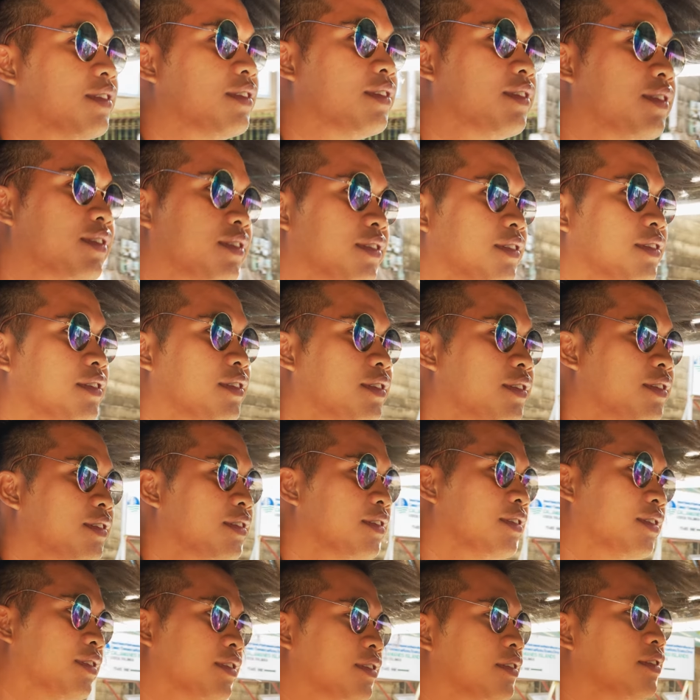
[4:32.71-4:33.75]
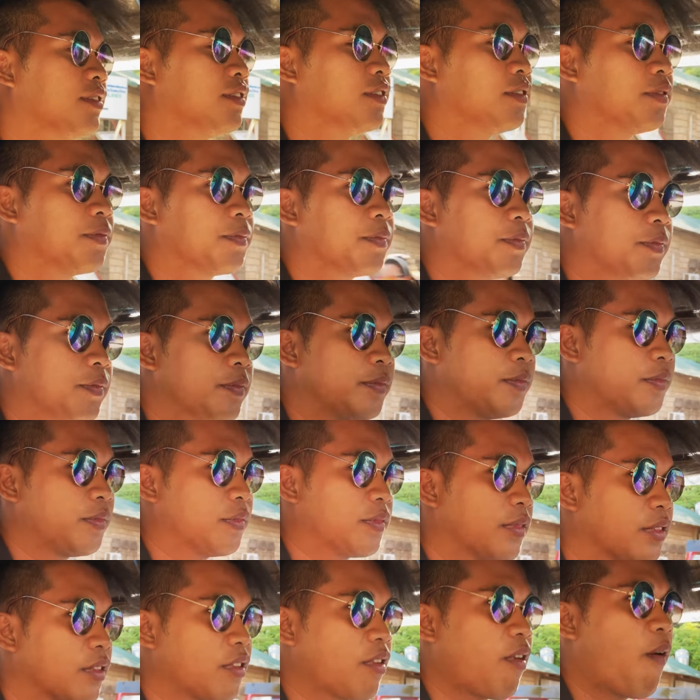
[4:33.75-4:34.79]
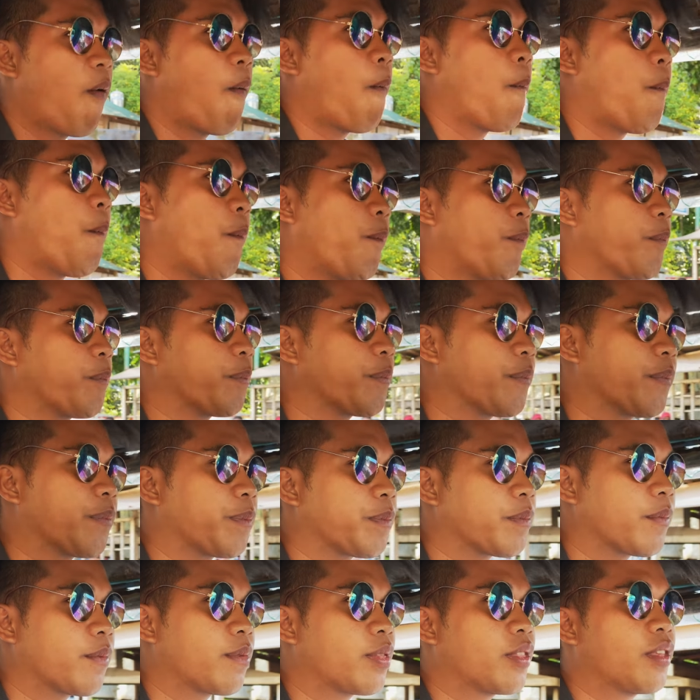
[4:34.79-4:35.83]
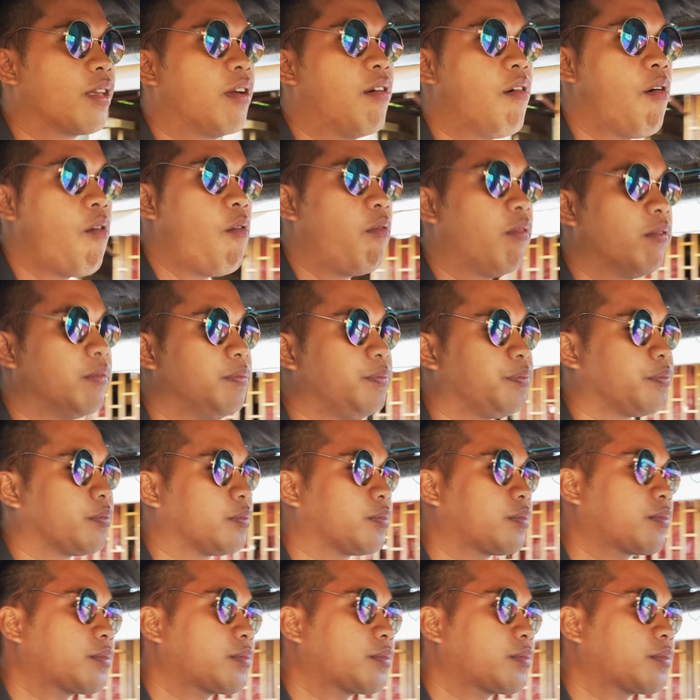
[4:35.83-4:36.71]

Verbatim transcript: experience to ride around in any taxi in motorbike form.